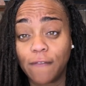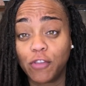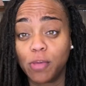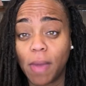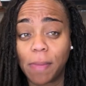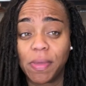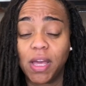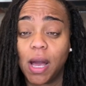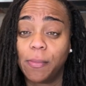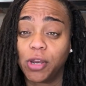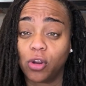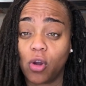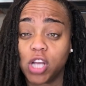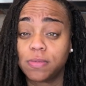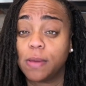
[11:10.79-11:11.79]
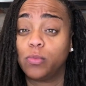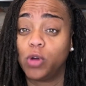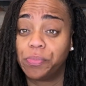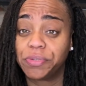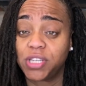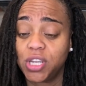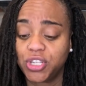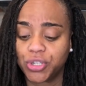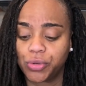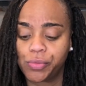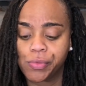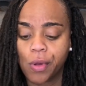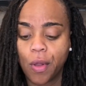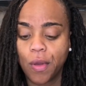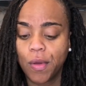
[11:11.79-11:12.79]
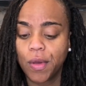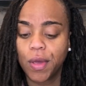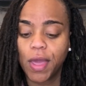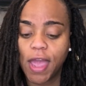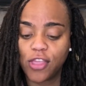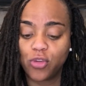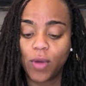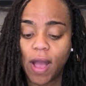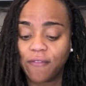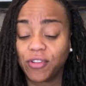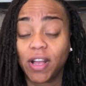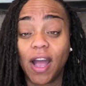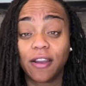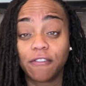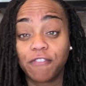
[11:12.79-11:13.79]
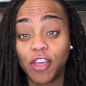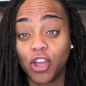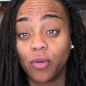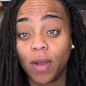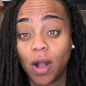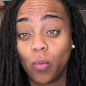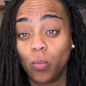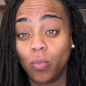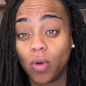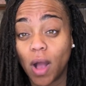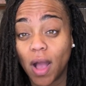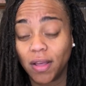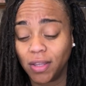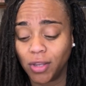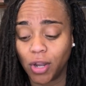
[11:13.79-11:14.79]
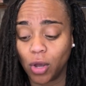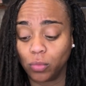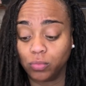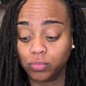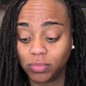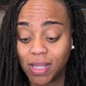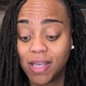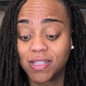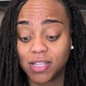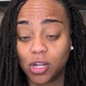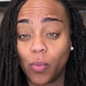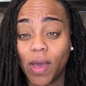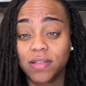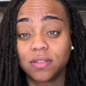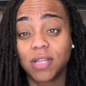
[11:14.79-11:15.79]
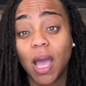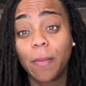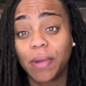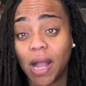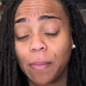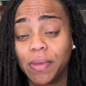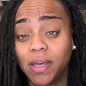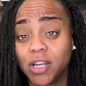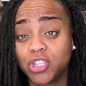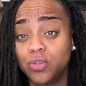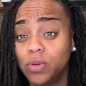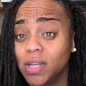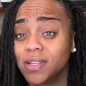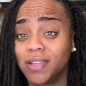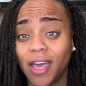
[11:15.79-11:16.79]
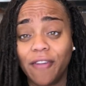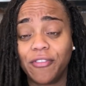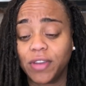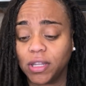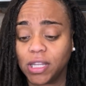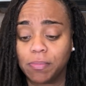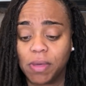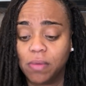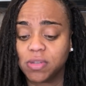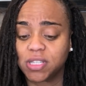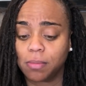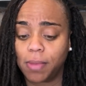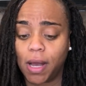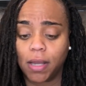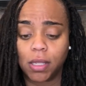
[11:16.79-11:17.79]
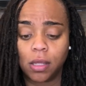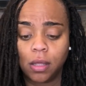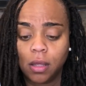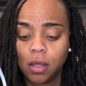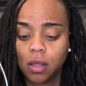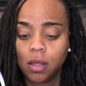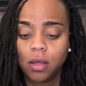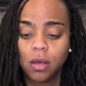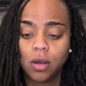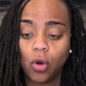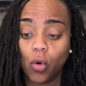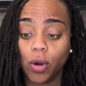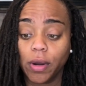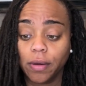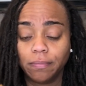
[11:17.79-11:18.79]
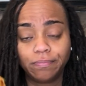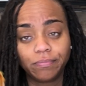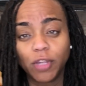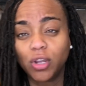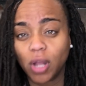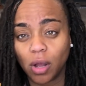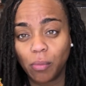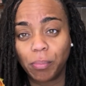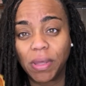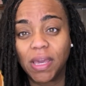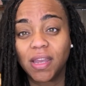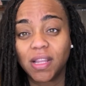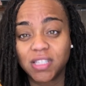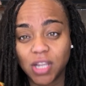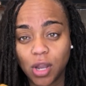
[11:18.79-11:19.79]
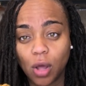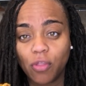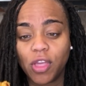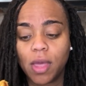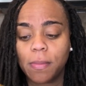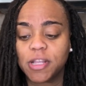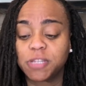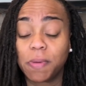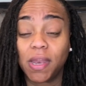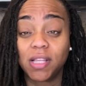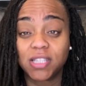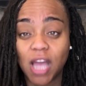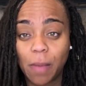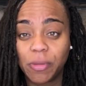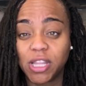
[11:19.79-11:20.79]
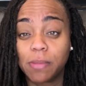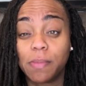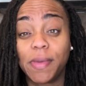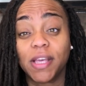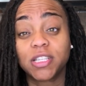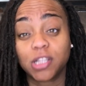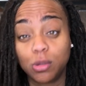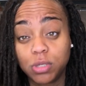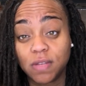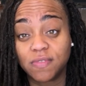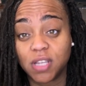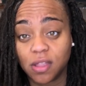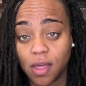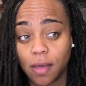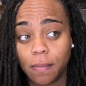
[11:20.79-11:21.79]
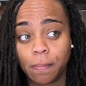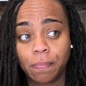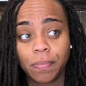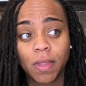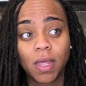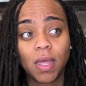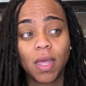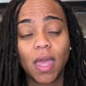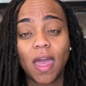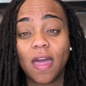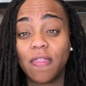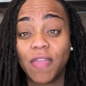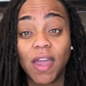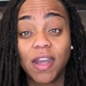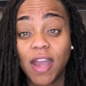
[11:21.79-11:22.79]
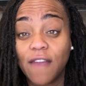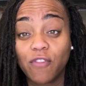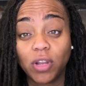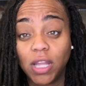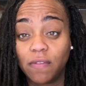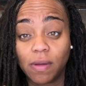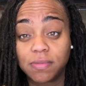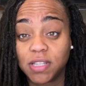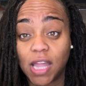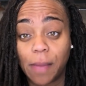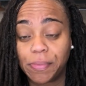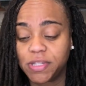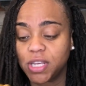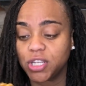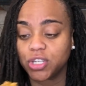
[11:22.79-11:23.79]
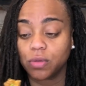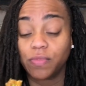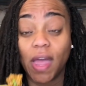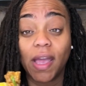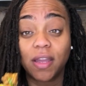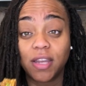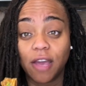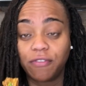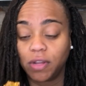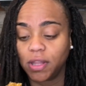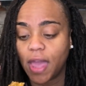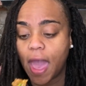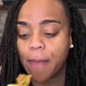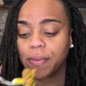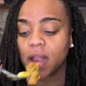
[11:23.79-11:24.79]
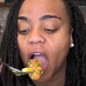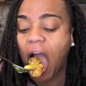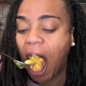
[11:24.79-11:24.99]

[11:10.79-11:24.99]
You may be coming across people with potential, and you have to kind of figure out, is it a waste of time or not? Because you could definitely be with somebody or, be getting to know them and spending time with them and be exclusive to them, and they never live up to that potential. That could definitely happen.